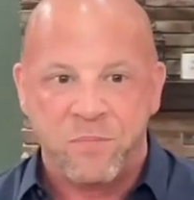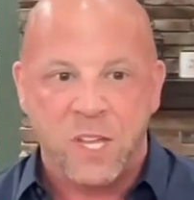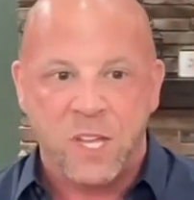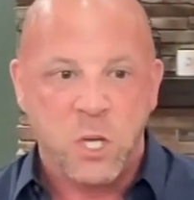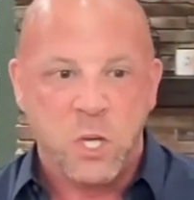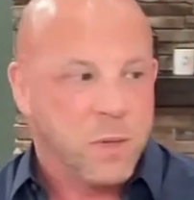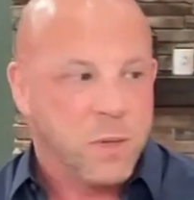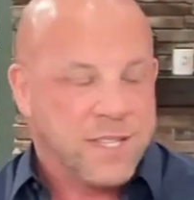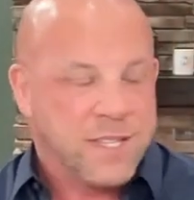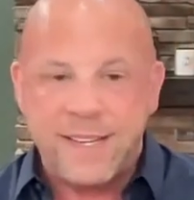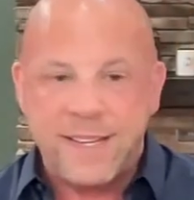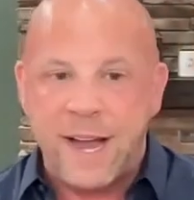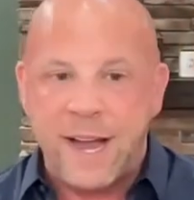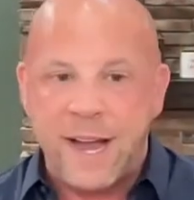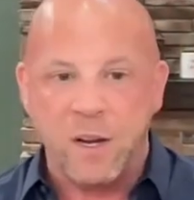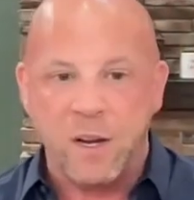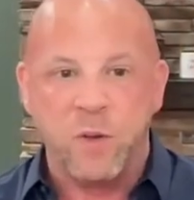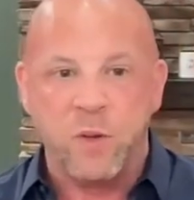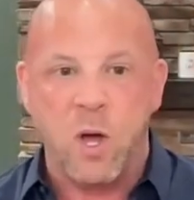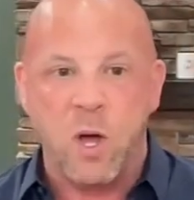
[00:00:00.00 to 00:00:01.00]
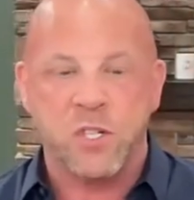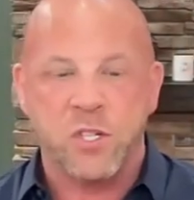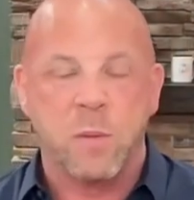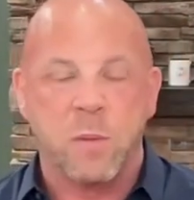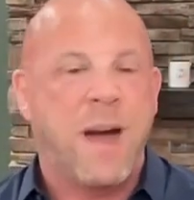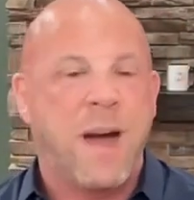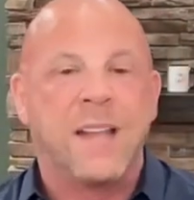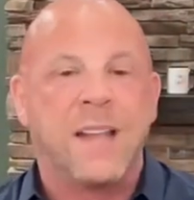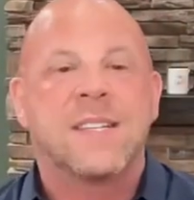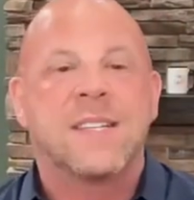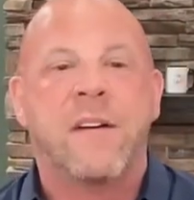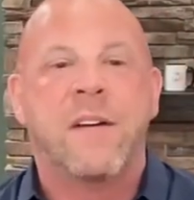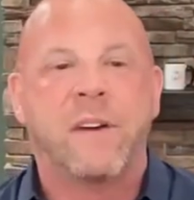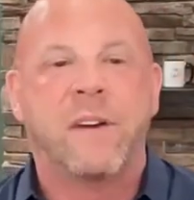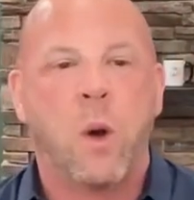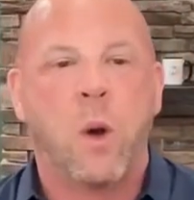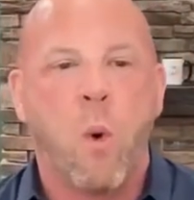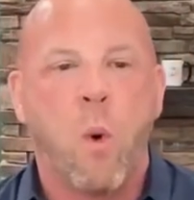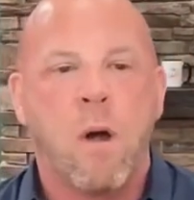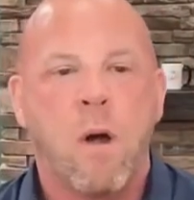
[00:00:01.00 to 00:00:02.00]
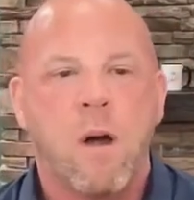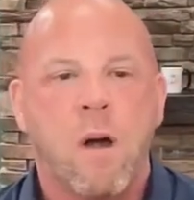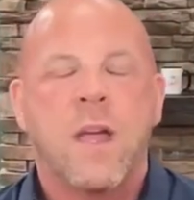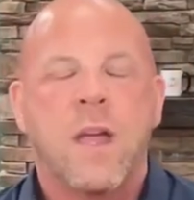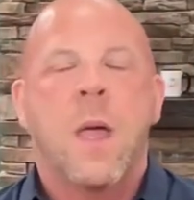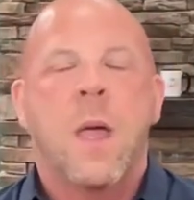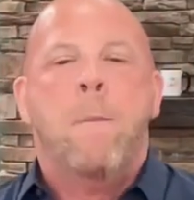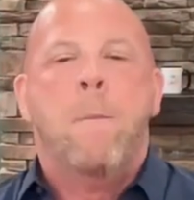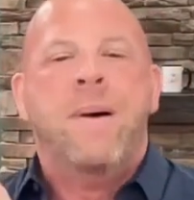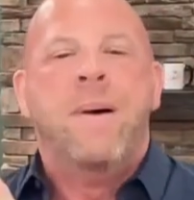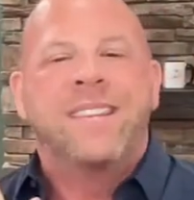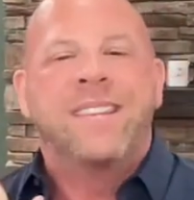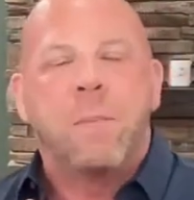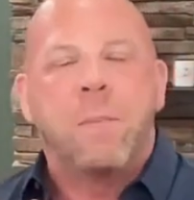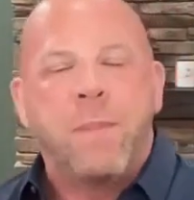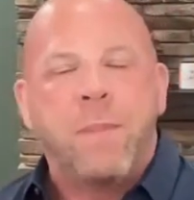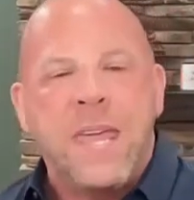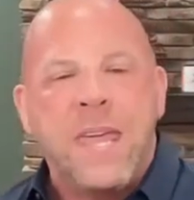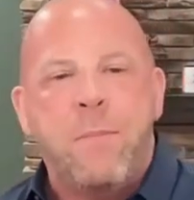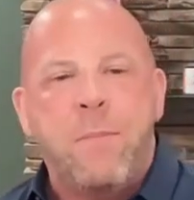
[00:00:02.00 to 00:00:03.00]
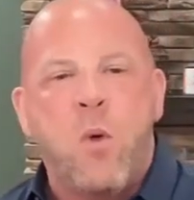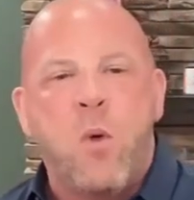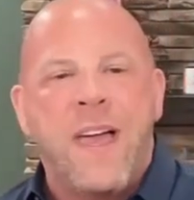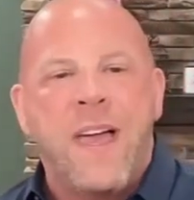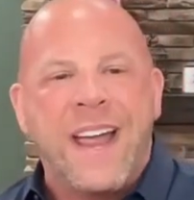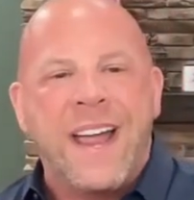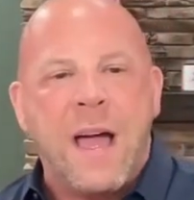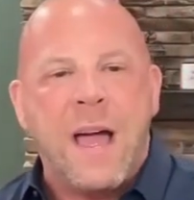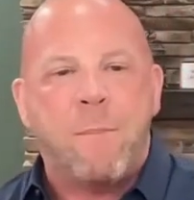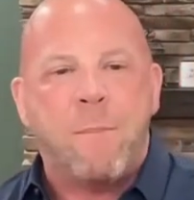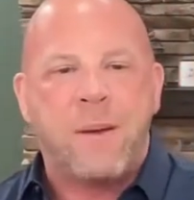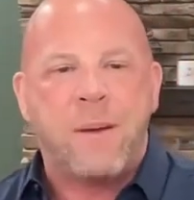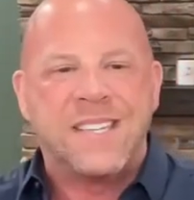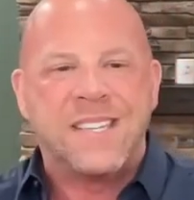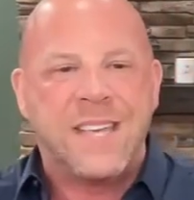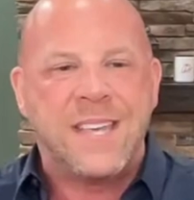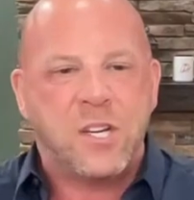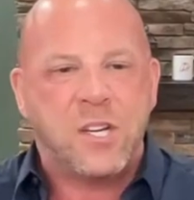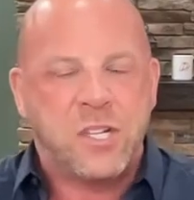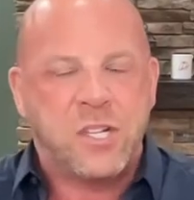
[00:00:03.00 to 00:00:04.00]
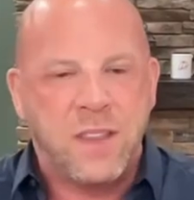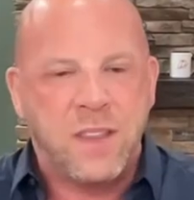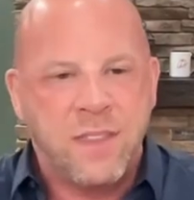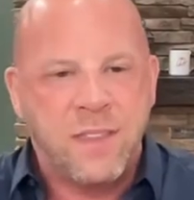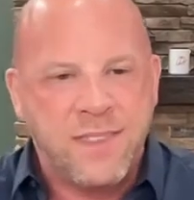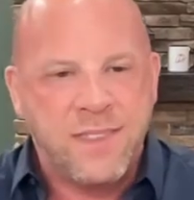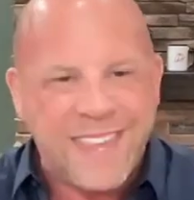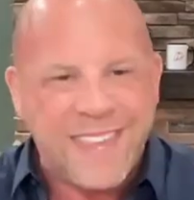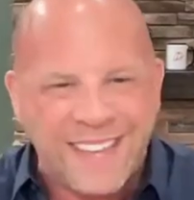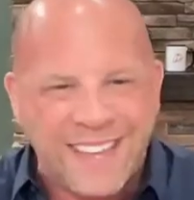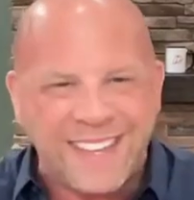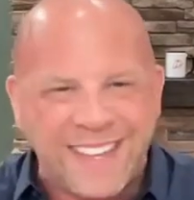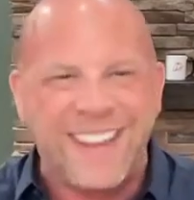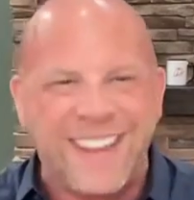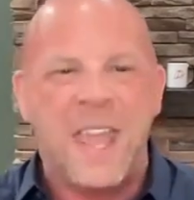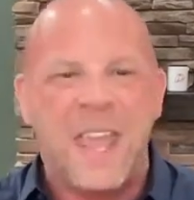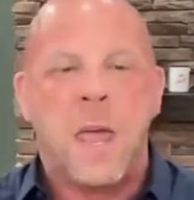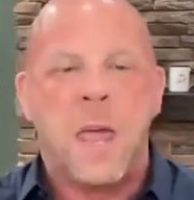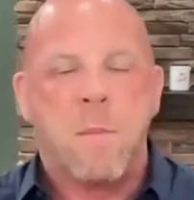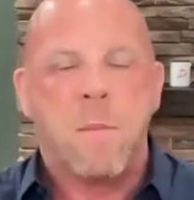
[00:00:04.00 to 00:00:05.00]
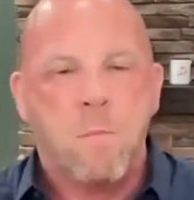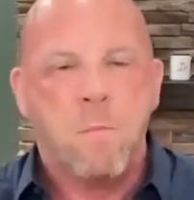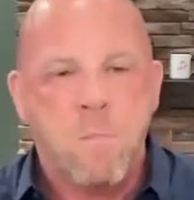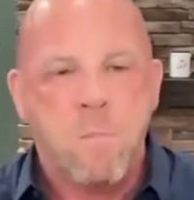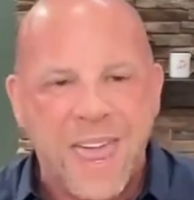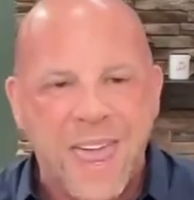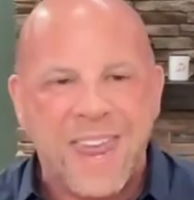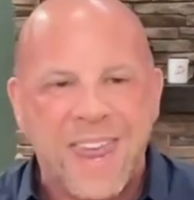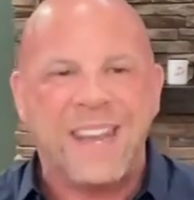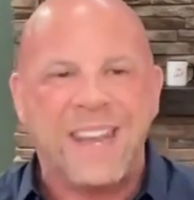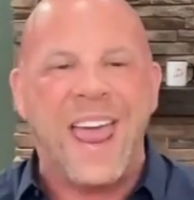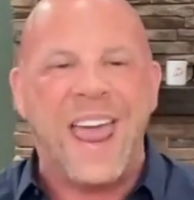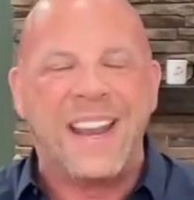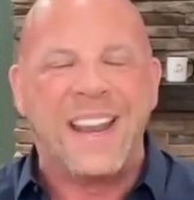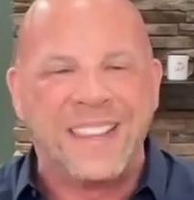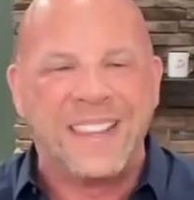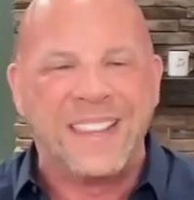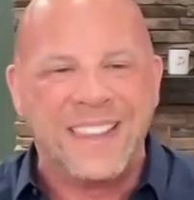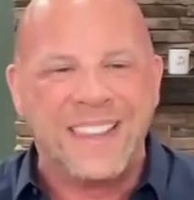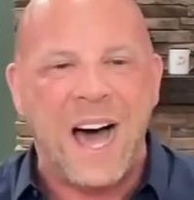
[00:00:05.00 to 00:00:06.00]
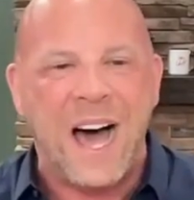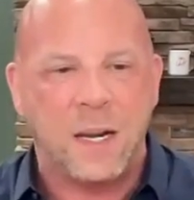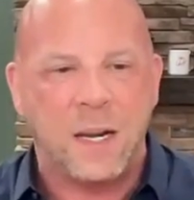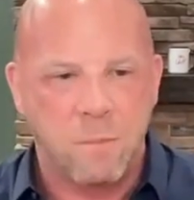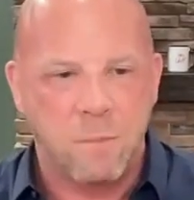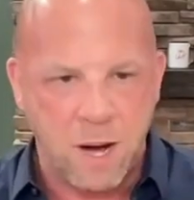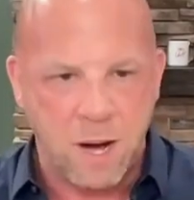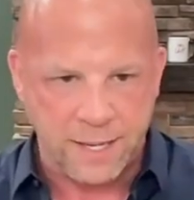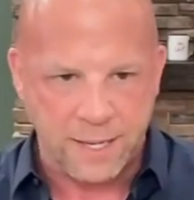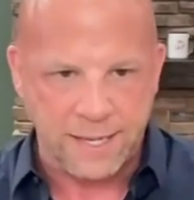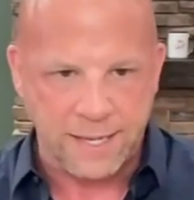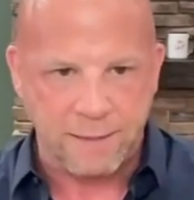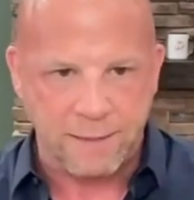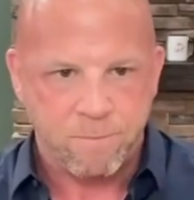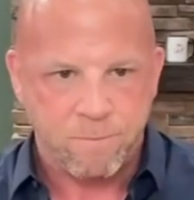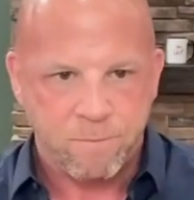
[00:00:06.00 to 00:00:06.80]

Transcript: You would have said, Darren, you've lost your mind. It's never going to work. But the people that got positioned then made a lot of money.